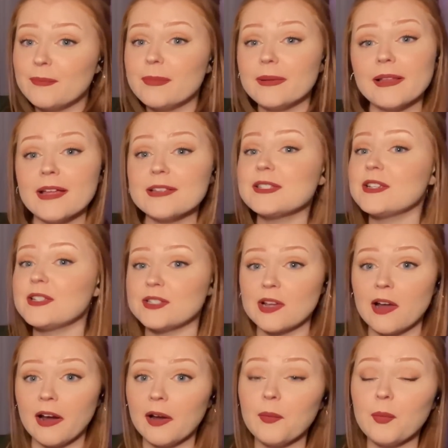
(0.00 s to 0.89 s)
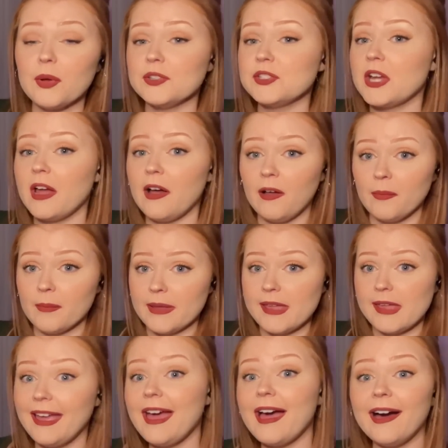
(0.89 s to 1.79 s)
bless his heart, will tell
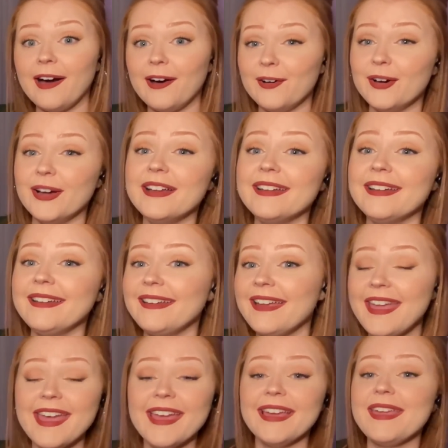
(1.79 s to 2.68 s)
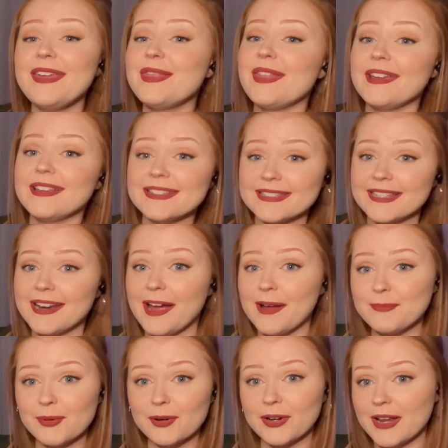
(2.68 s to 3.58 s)
me how he thinks that
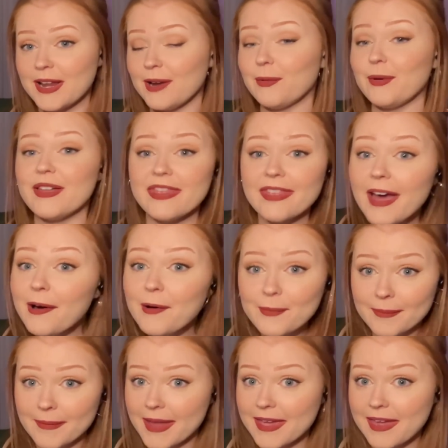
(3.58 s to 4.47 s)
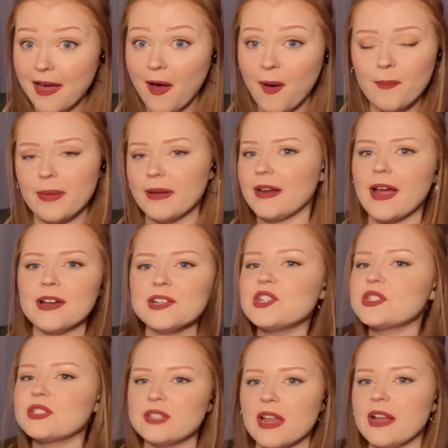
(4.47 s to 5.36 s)
I'm prettier without makeup, but I
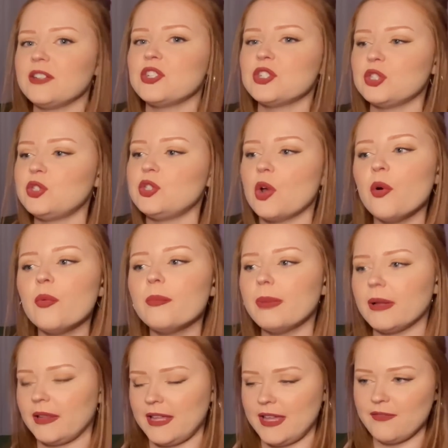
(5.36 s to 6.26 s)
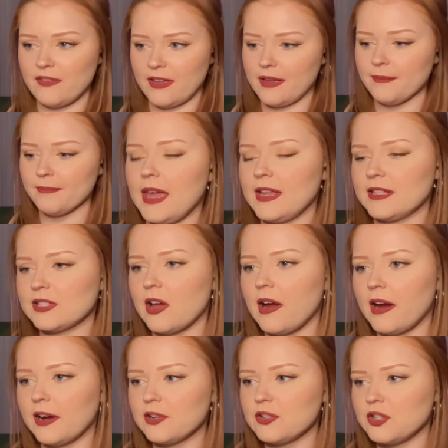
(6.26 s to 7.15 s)
just don't believe him. It's
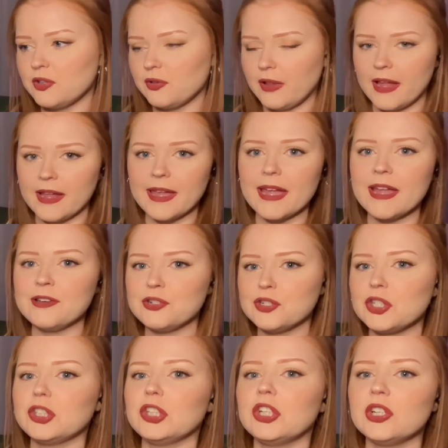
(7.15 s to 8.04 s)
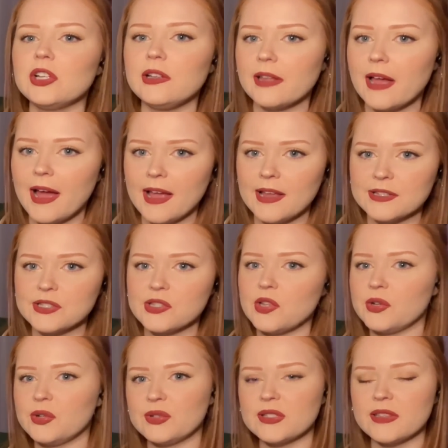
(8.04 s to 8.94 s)
hard to like internalize
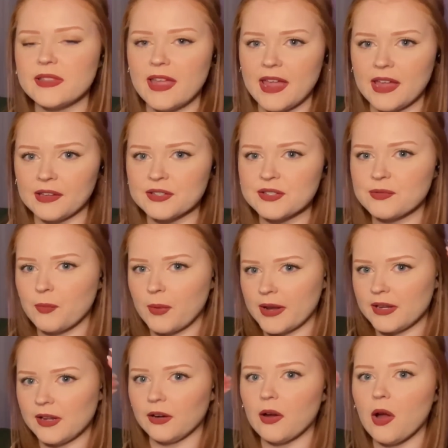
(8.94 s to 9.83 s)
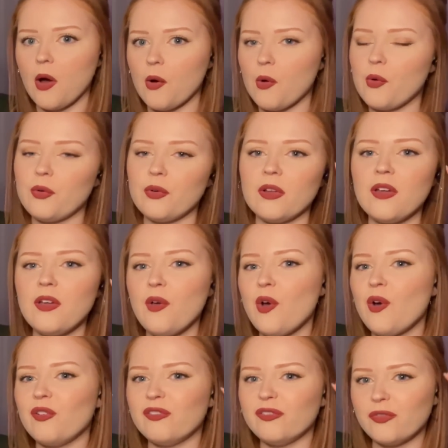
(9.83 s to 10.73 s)
those things when your own
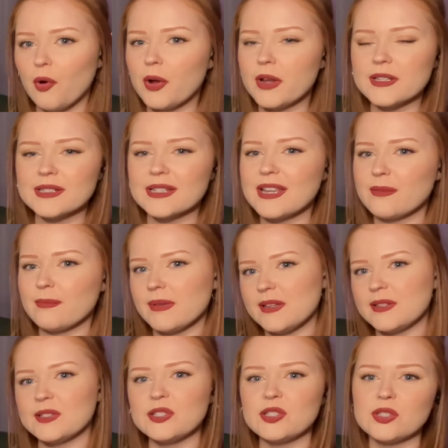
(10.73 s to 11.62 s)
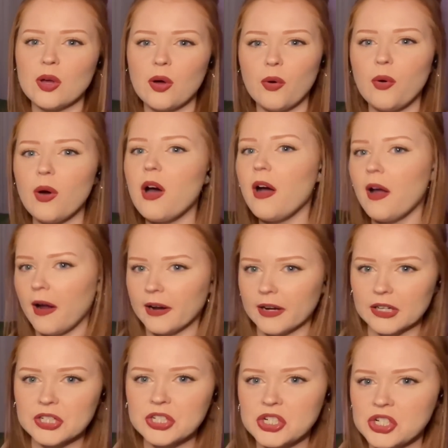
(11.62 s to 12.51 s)
voice can be so
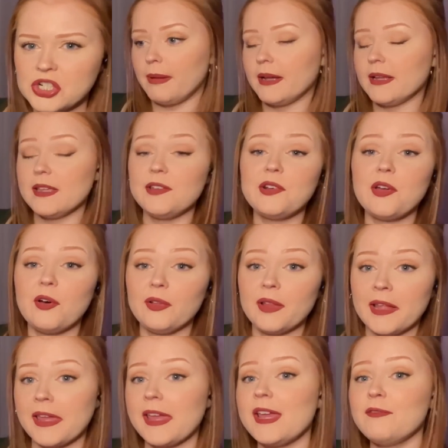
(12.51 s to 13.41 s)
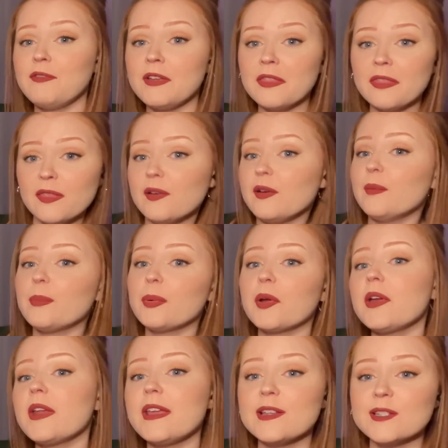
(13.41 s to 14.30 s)
harsh. But you know, like, even the
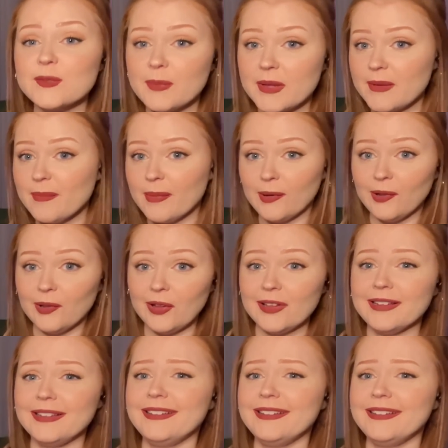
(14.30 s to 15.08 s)
prettiest people